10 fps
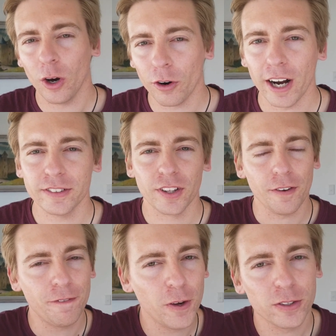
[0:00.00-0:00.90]
Alright, so
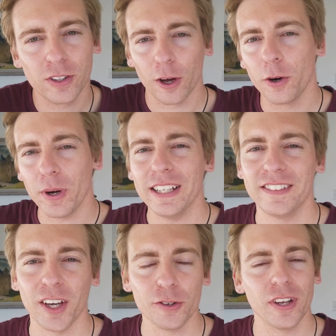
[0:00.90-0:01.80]
the first local
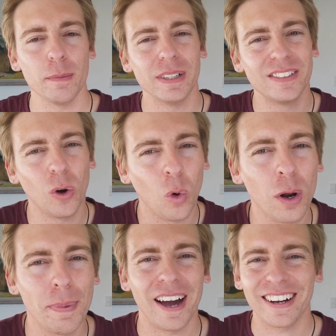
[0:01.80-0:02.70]
SEO tip is
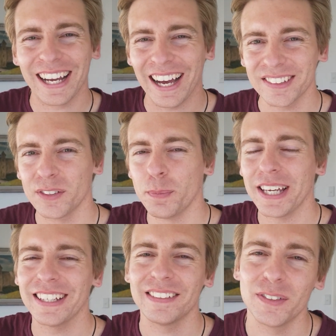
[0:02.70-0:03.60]
all about customer
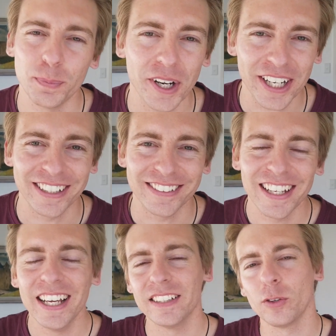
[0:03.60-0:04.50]
experience.
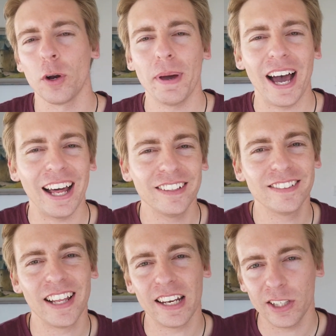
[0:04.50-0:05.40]
It's all about
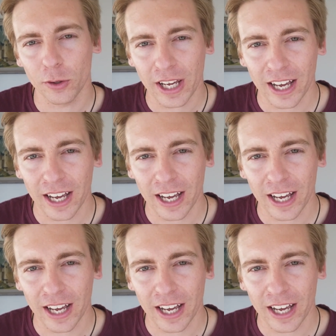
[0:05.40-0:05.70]
understanding your